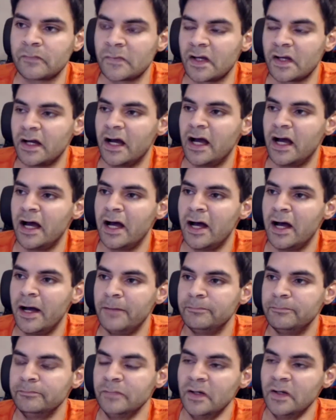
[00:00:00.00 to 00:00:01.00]

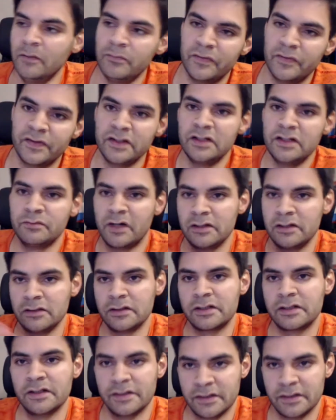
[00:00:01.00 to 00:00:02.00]
But then you might
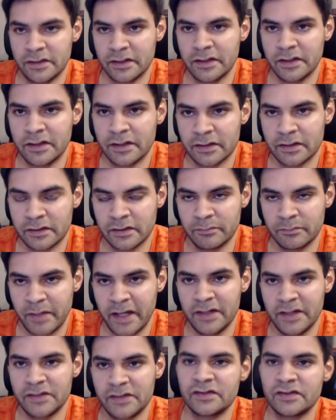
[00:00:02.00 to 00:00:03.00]
look at the
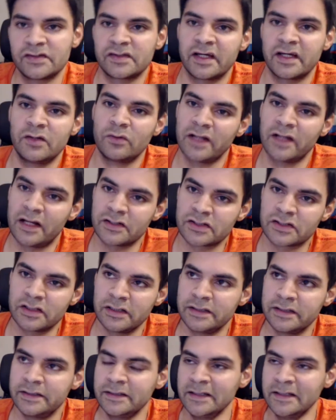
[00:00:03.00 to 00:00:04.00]
pace and say, well,
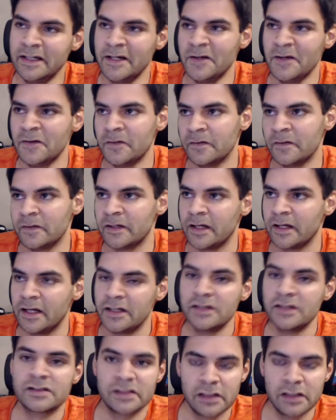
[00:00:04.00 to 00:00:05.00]
actually, it
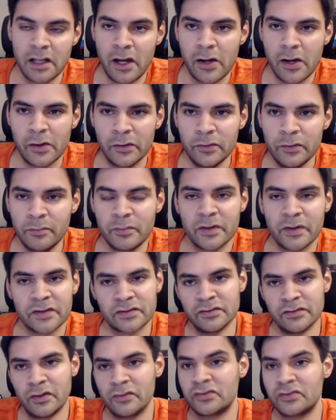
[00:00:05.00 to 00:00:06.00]
is low, but it's
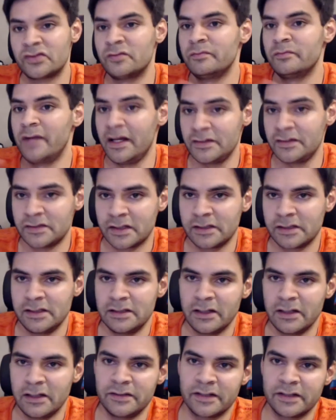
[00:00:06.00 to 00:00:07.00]
not dramatically
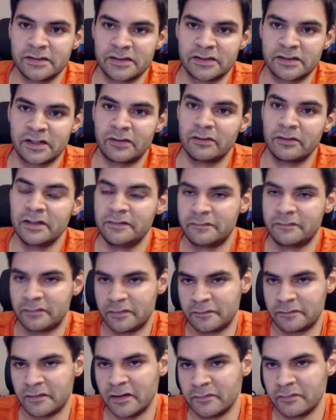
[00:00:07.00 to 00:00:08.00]
low necessarily for a
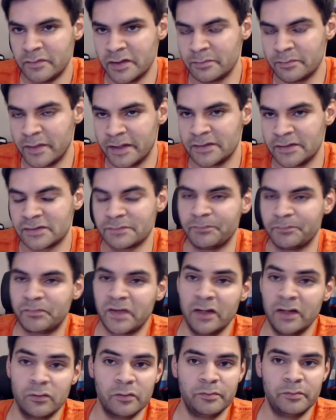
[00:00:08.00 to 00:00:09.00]
5 minute pace.
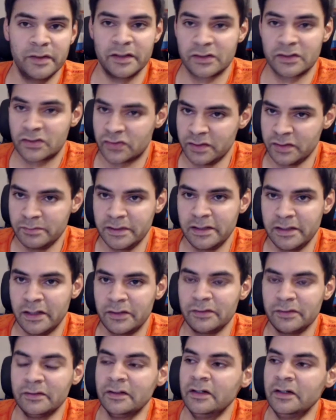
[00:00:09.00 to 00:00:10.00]
It would be extremely low.
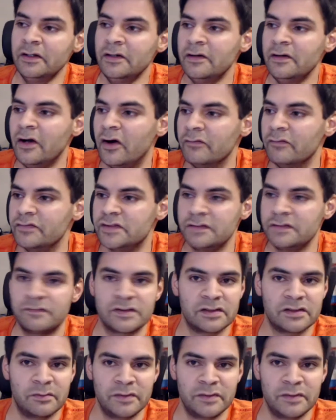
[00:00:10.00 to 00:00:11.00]
Obviously, for
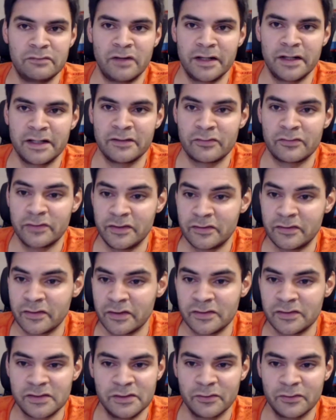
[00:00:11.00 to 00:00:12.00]
somebody running
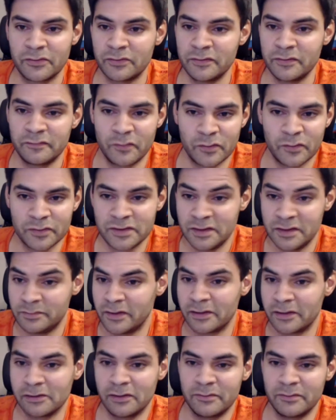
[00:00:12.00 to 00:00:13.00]
330 or 340 per
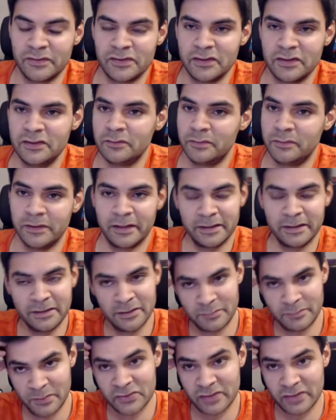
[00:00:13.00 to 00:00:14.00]
kilometer, you'd
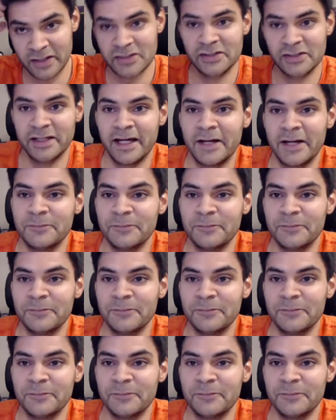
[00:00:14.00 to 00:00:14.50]
be scratching your head.